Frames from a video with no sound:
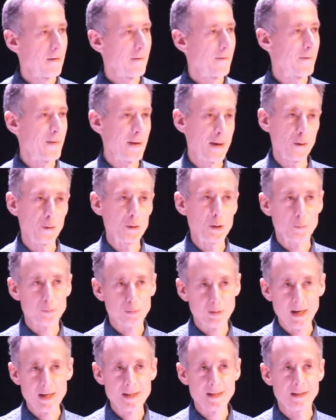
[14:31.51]
feel
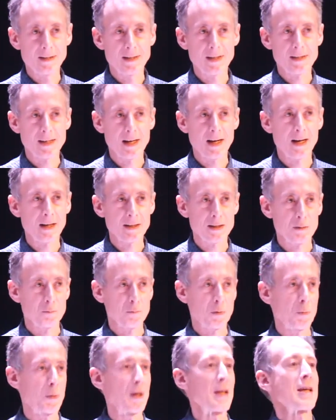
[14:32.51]
depressed and disheartened
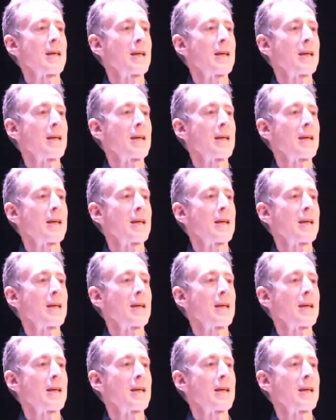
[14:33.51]
when one